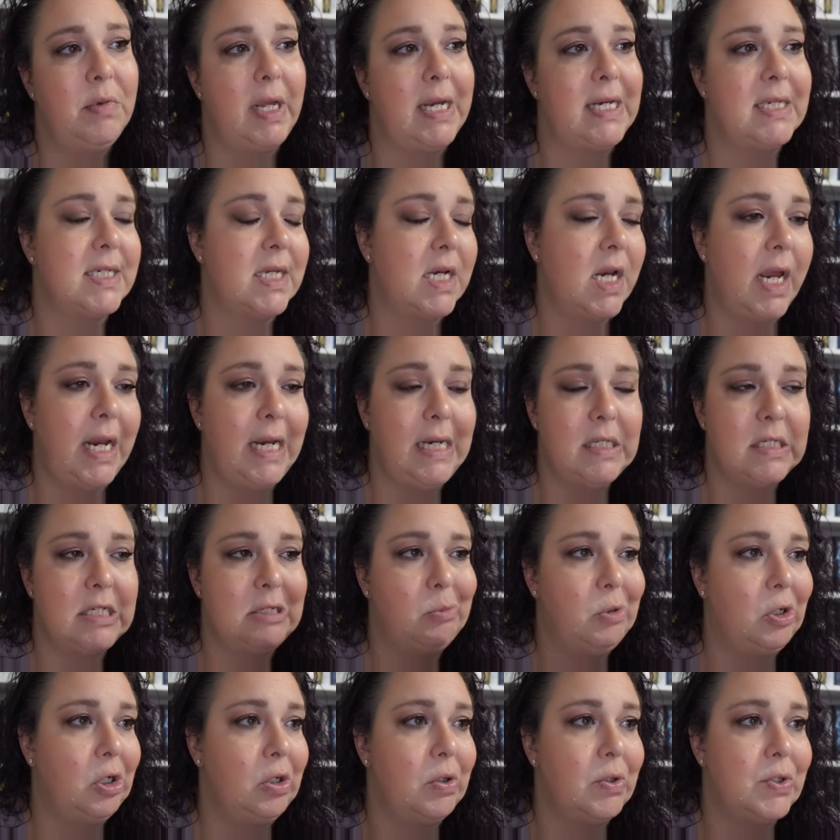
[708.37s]
like, tonight,
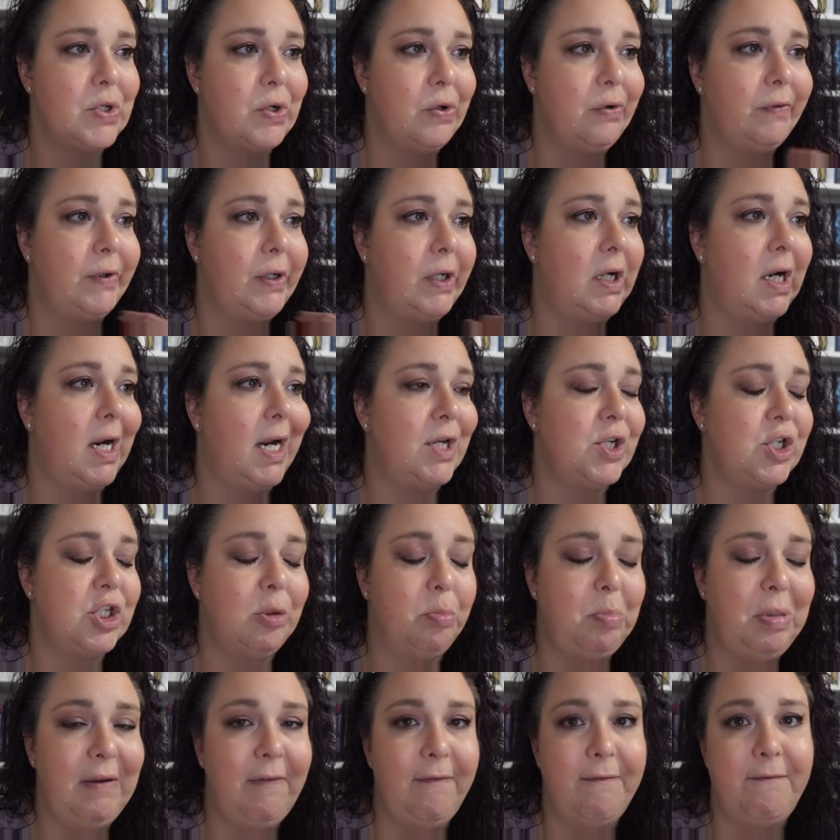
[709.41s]
tomorrow's over, I should be